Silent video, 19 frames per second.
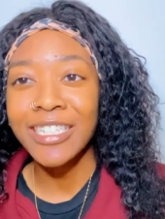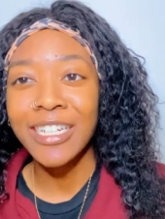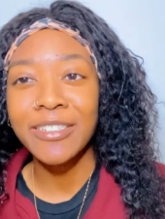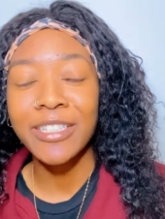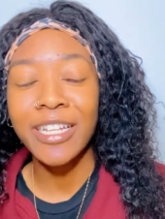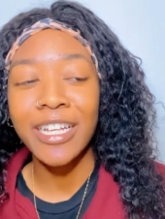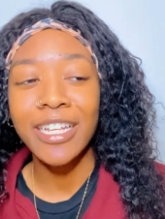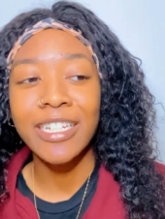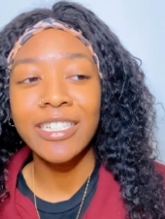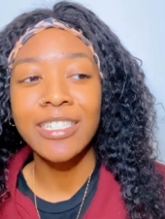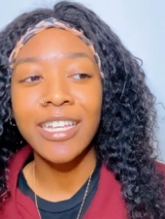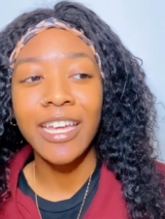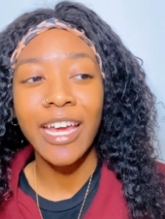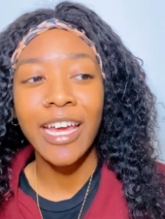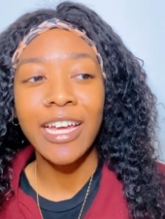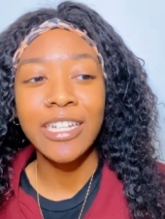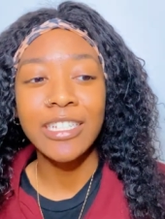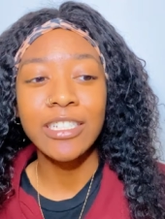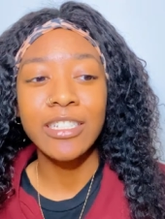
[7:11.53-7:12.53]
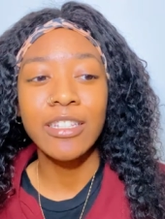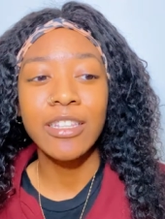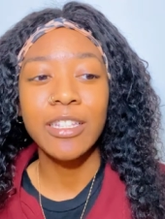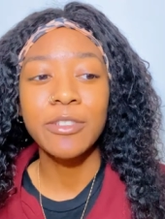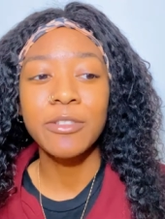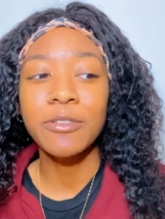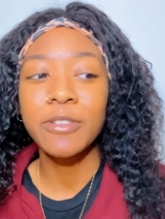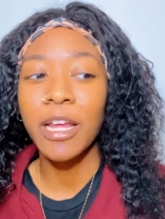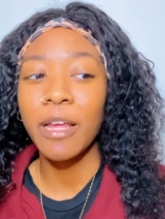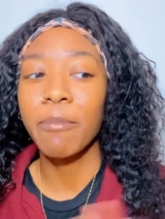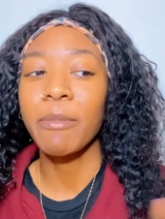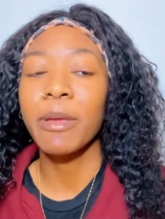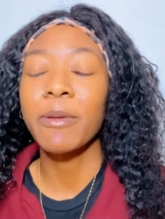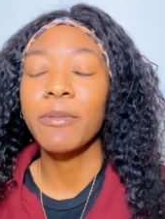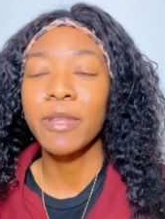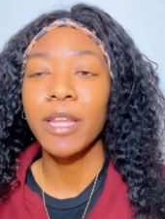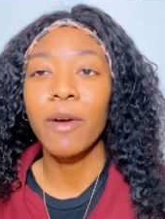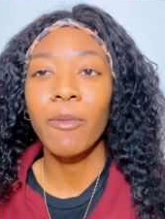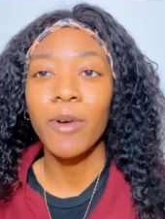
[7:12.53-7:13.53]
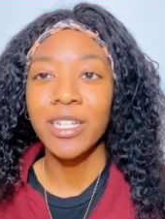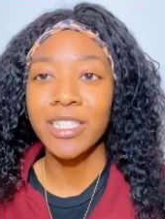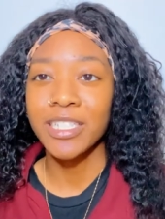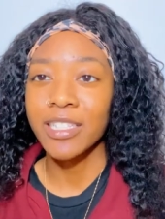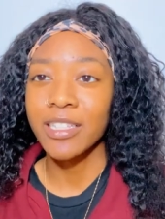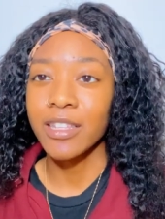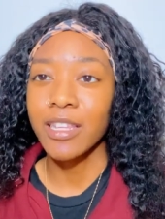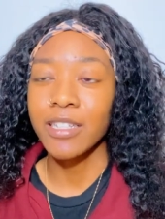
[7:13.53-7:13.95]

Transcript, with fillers: I was like, his cage, this is like me without watching it.